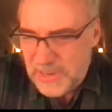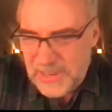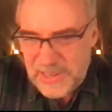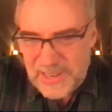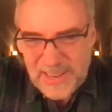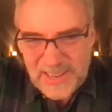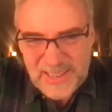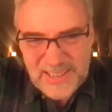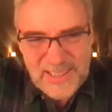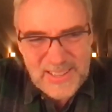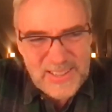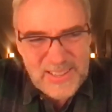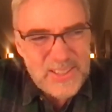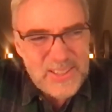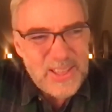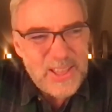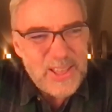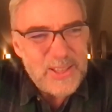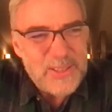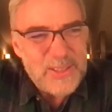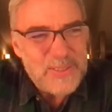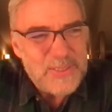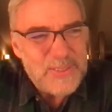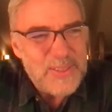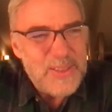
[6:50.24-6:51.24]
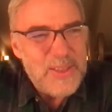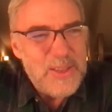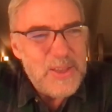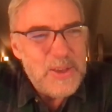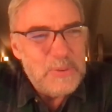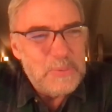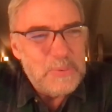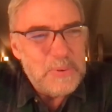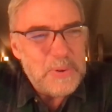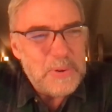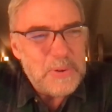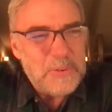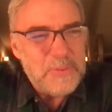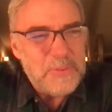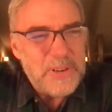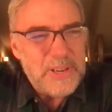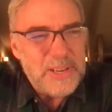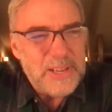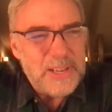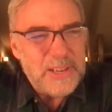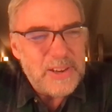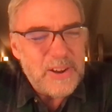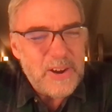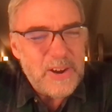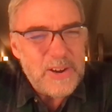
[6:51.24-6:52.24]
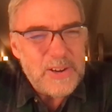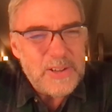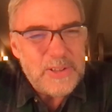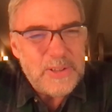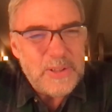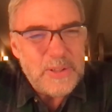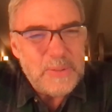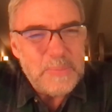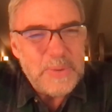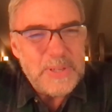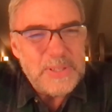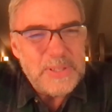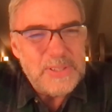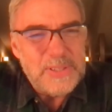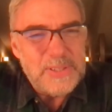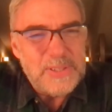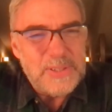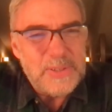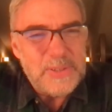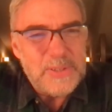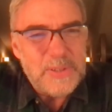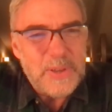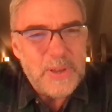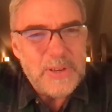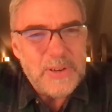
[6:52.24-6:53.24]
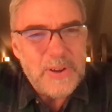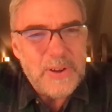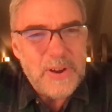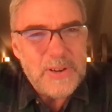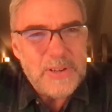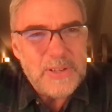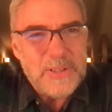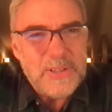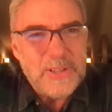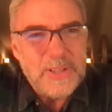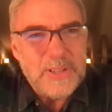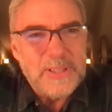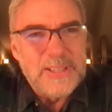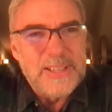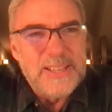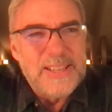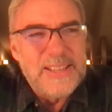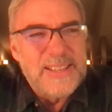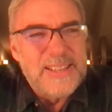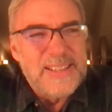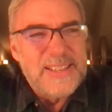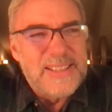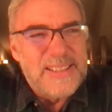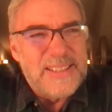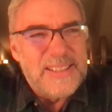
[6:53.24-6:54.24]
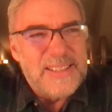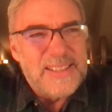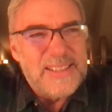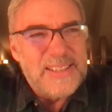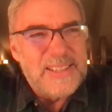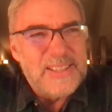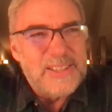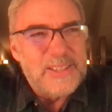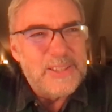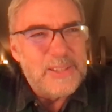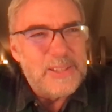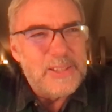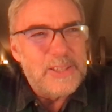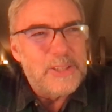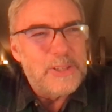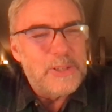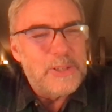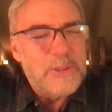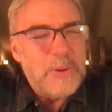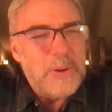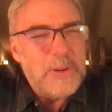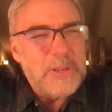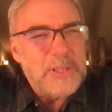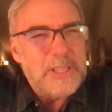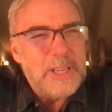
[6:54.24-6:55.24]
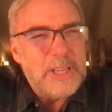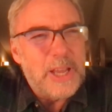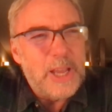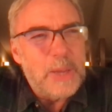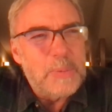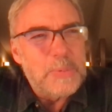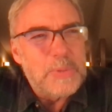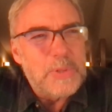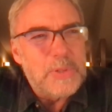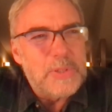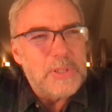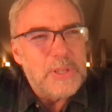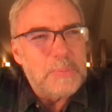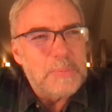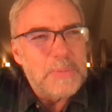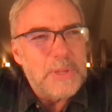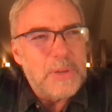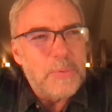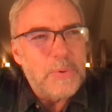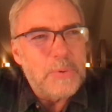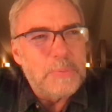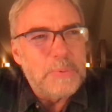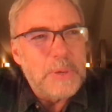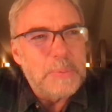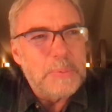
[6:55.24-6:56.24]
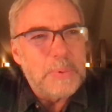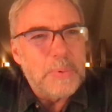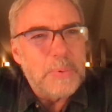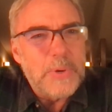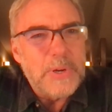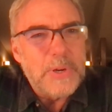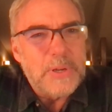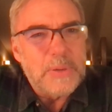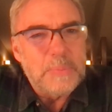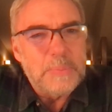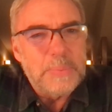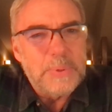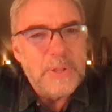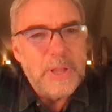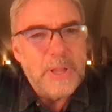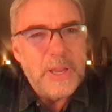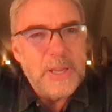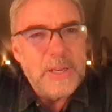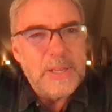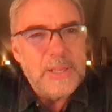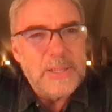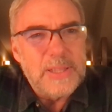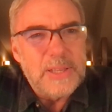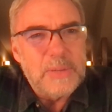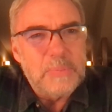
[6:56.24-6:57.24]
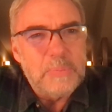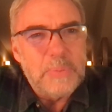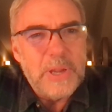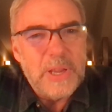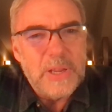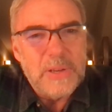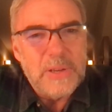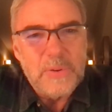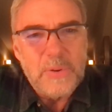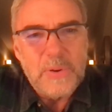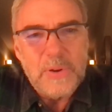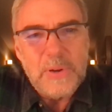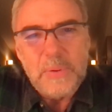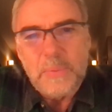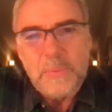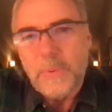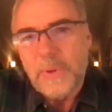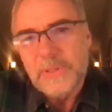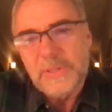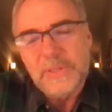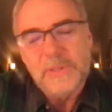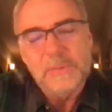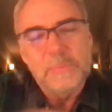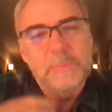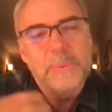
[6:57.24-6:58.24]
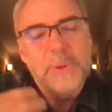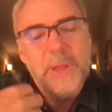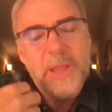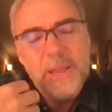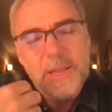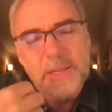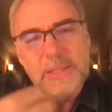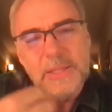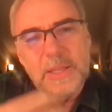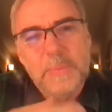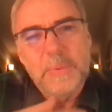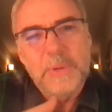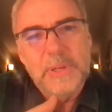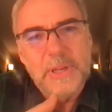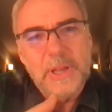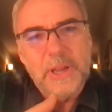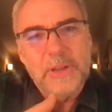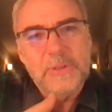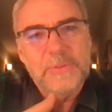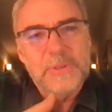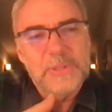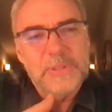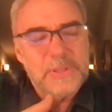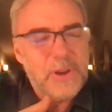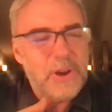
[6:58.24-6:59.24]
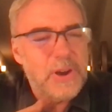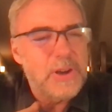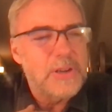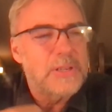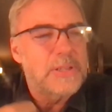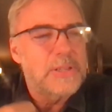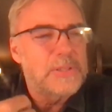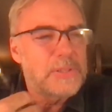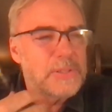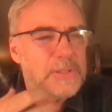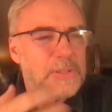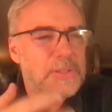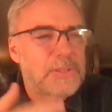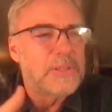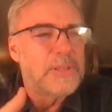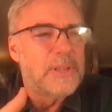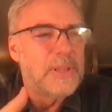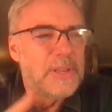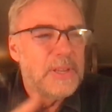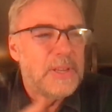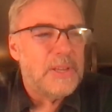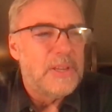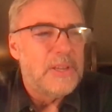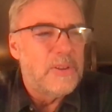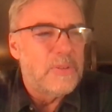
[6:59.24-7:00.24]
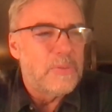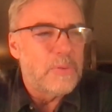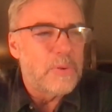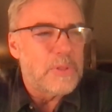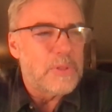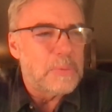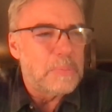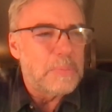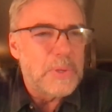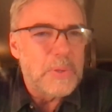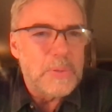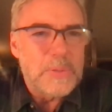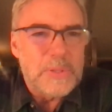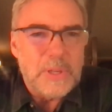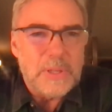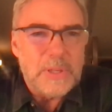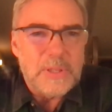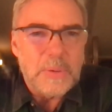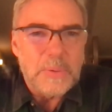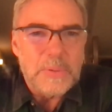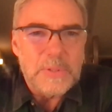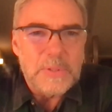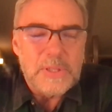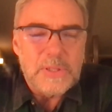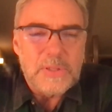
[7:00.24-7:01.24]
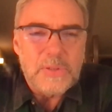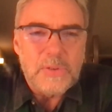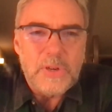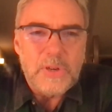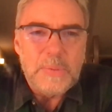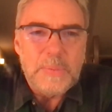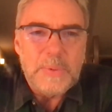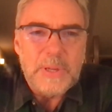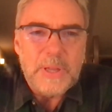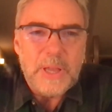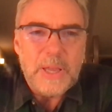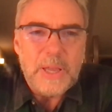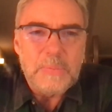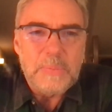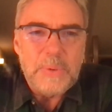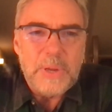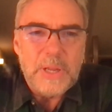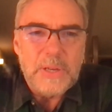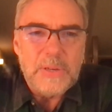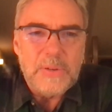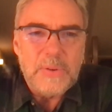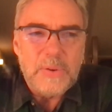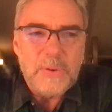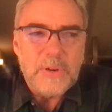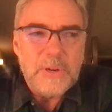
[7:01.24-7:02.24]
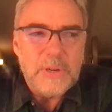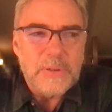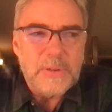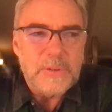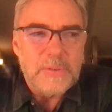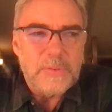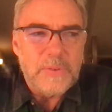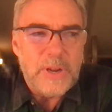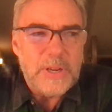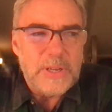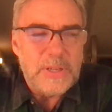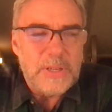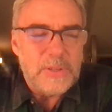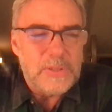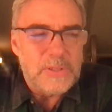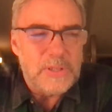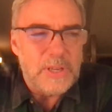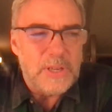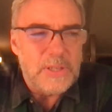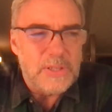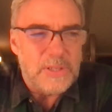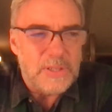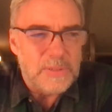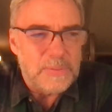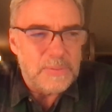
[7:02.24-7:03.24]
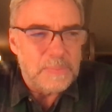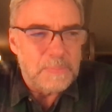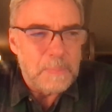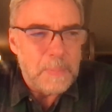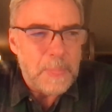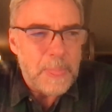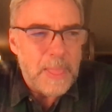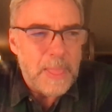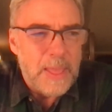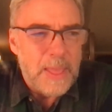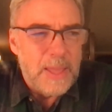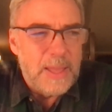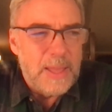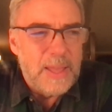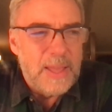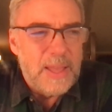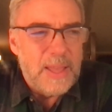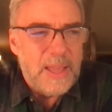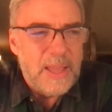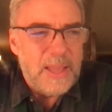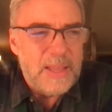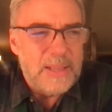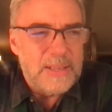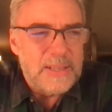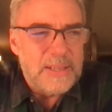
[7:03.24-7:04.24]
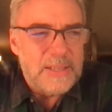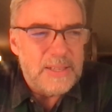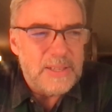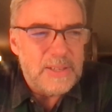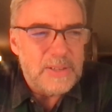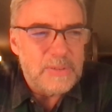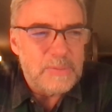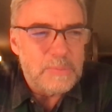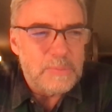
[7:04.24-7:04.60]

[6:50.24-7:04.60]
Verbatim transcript: one day uh, we were reading an article my sister saw an article in the new york times or something where people were complaining that pandora wasn't paying them enough as artists for the music that was streaming on pandora radio station and